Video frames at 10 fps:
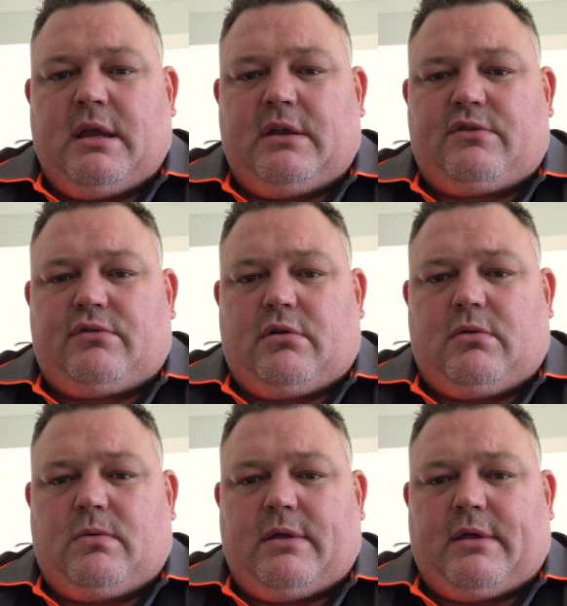and
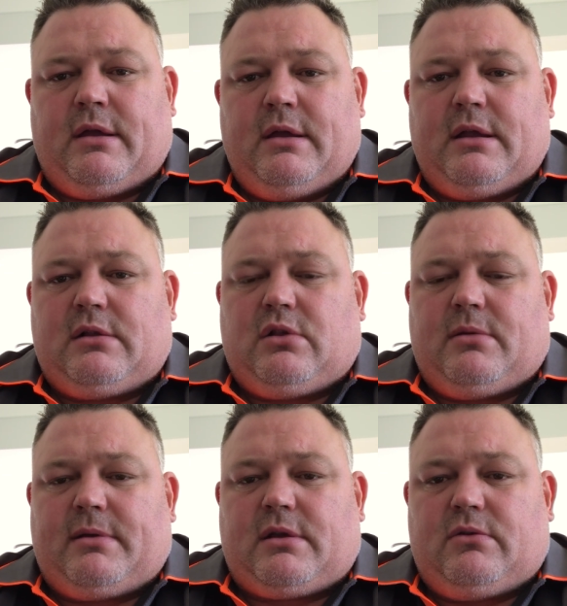strong weather and
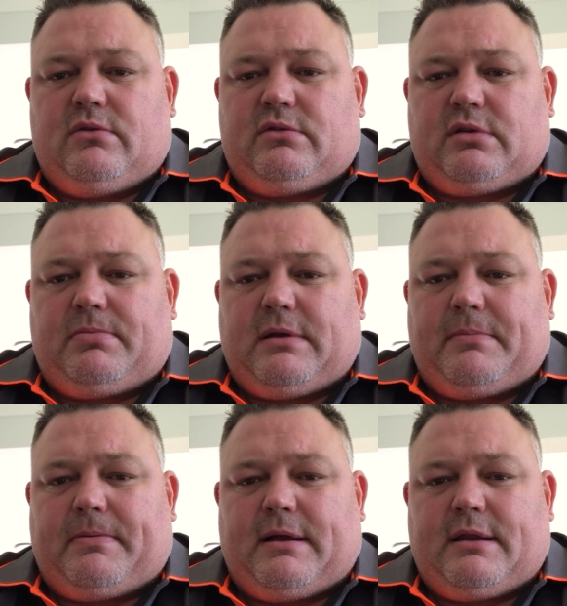climate can also play a
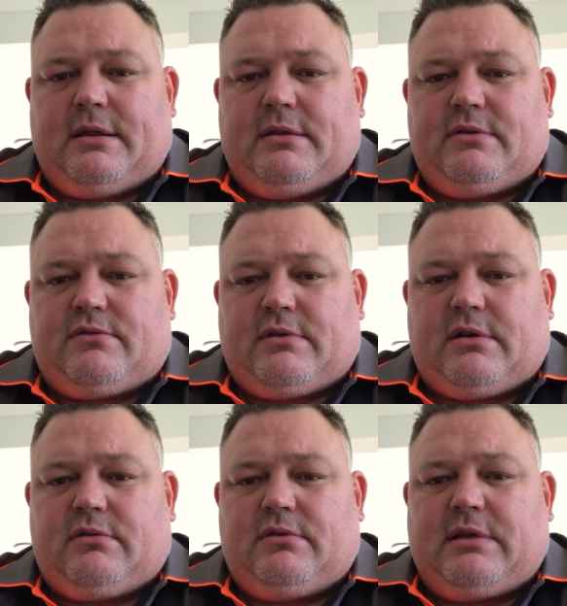part in the
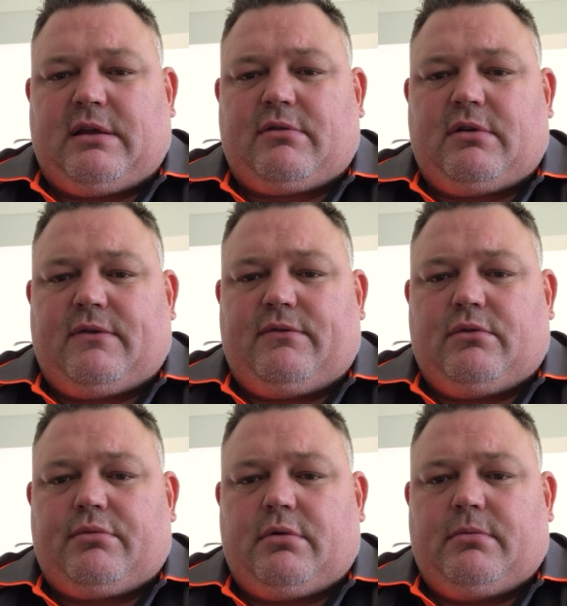structural integrity of
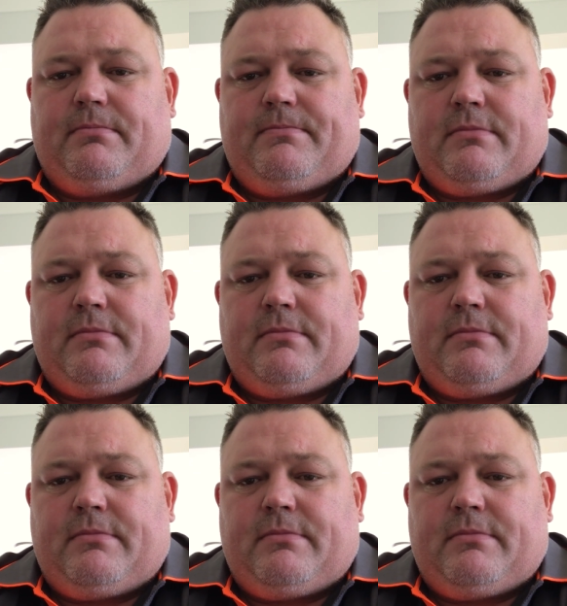your roof.